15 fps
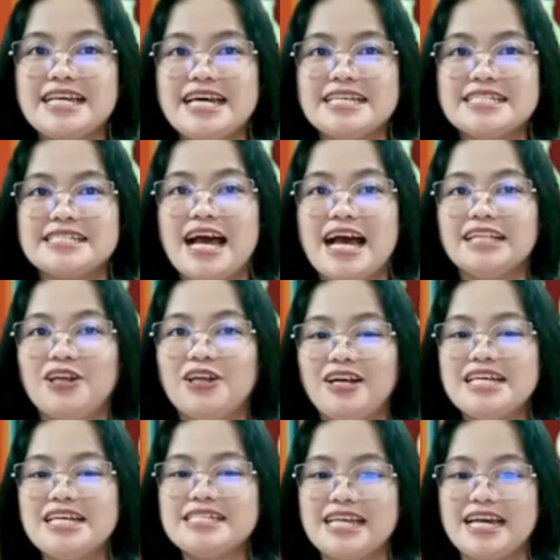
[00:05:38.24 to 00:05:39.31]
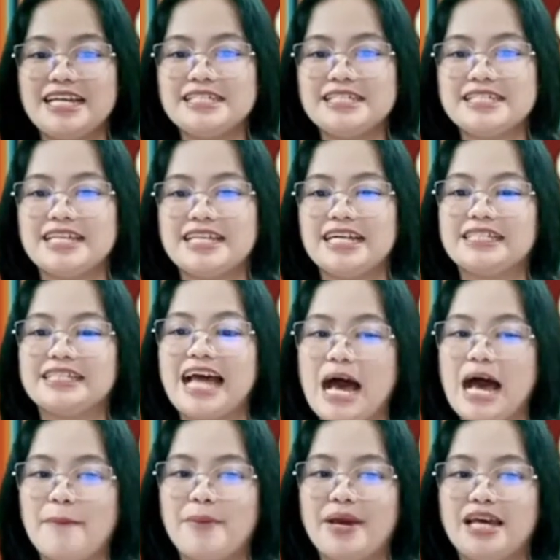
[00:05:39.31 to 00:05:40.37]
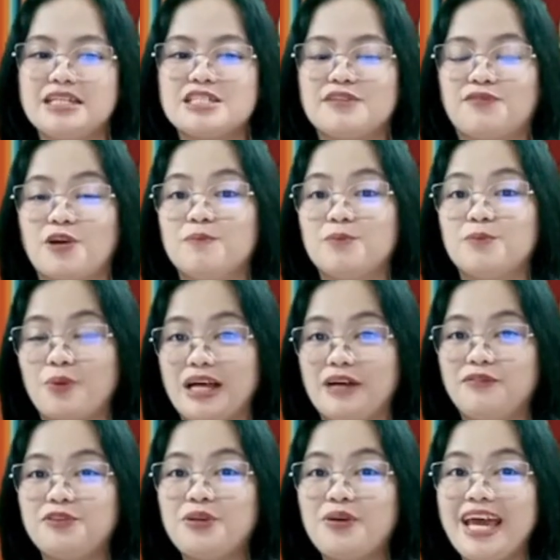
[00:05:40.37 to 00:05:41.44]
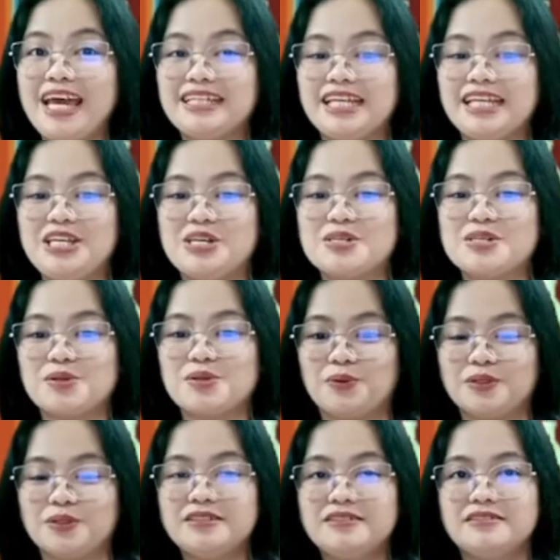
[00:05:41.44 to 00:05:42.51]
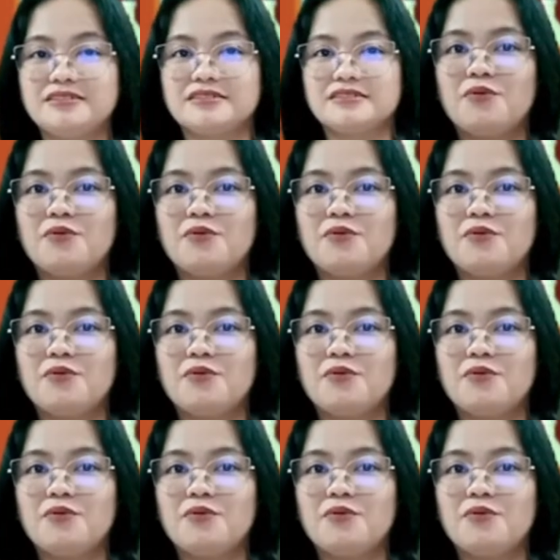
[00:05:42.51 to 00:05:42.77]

is adolescence that happens from 12 to 18 years old,